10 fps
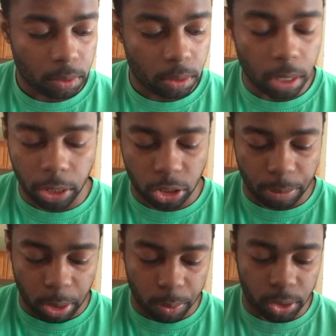Also,
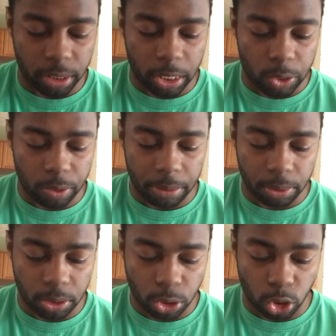your brother wishes out to
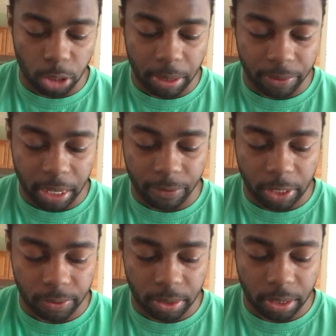Sherman of King of
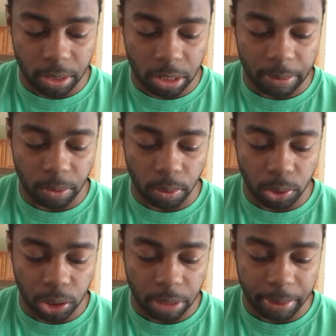Fighters 15 and Team
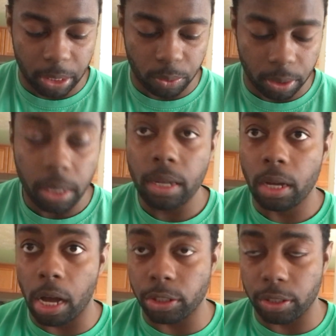Orochi, by the way.
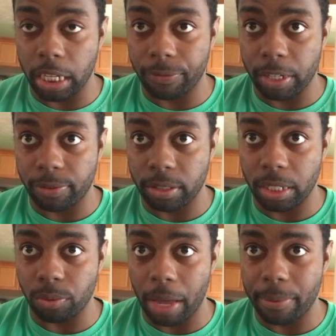Also, King of Fighters
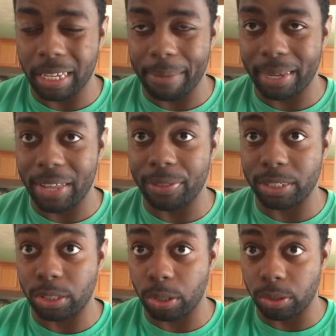15, that will be coming out
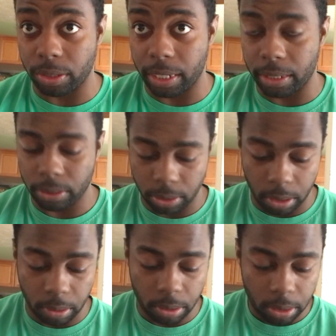this Thursday.
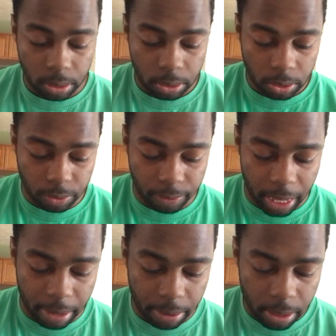So, tune to
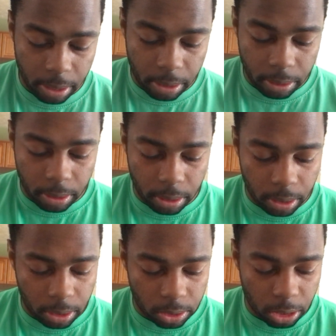that.
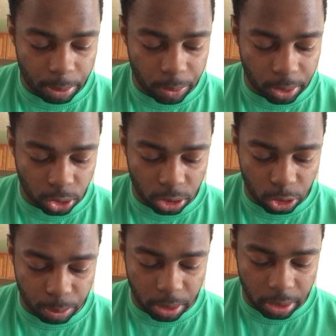Send your brother wishes to Jerry
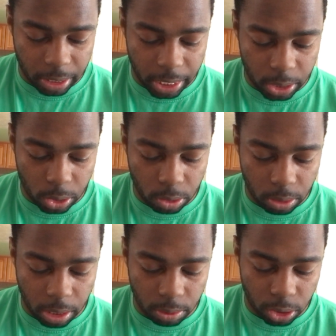Springer, Kelly Hu,
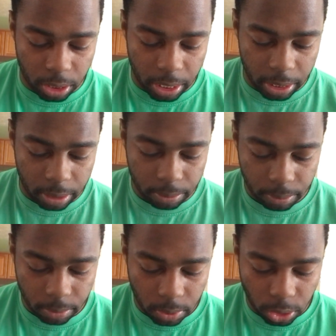Coach King,
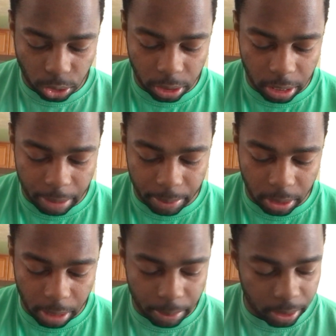Shane
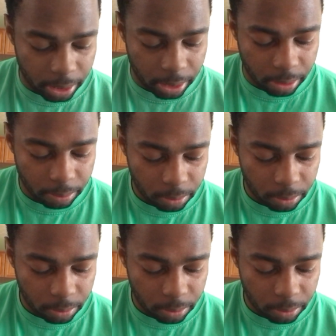Hummerling,